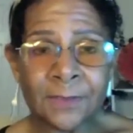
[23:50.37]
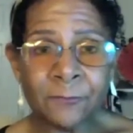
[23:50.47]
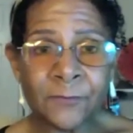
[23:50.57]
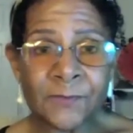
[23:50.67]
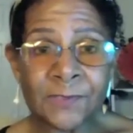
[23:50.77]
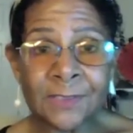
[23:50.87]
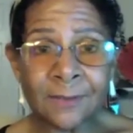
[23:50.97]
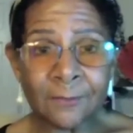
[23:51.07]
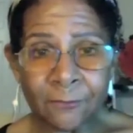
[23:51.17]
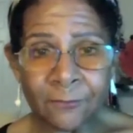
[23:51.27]
was
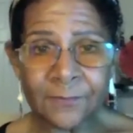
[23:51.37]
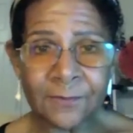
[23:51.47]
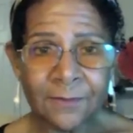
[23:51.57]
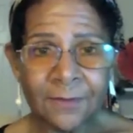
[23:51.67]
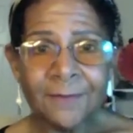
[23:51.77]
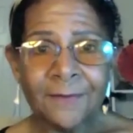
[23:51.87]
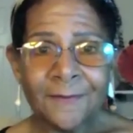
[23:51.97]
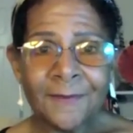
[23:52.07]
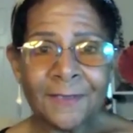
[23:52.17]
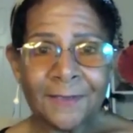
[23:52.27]
guilt
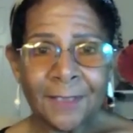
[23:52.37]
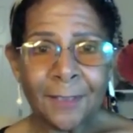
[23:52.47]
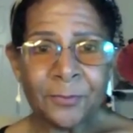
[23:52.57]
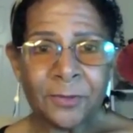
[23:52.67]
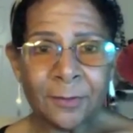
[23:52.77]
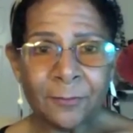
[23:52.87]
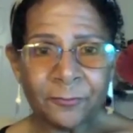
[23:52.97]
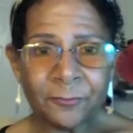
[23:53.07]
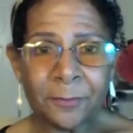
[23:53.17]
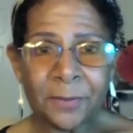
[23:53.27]
that kept him
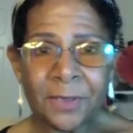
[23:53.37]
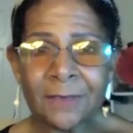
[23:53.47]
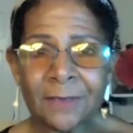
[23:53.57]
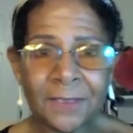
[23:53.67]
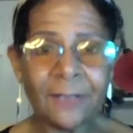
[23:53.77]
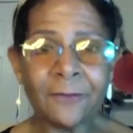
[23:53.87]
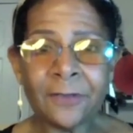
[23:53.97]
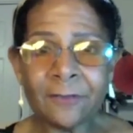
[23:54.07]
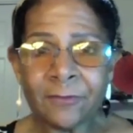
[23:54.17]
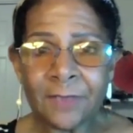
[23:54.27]
from being the
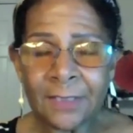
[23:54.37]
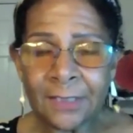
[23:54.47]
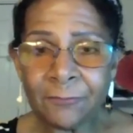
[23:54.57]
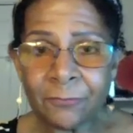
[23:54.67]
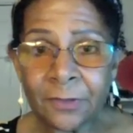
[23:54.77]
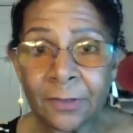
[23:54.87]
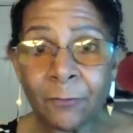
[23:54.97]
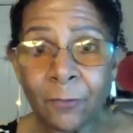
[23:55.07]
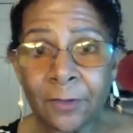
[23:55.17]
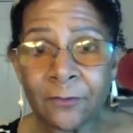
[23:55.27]
caregiver that he really
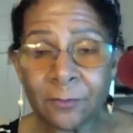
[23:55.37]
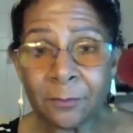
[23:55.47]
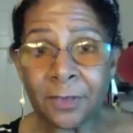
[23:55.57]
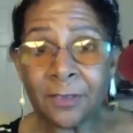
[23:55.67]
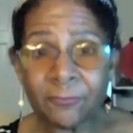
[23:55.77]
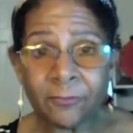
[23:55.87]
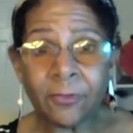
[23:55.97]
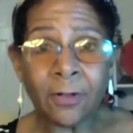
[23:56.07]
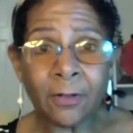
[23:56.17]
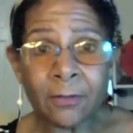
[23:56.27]
wanted to be for
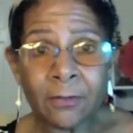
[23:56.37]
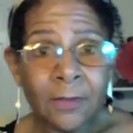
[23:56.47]
her.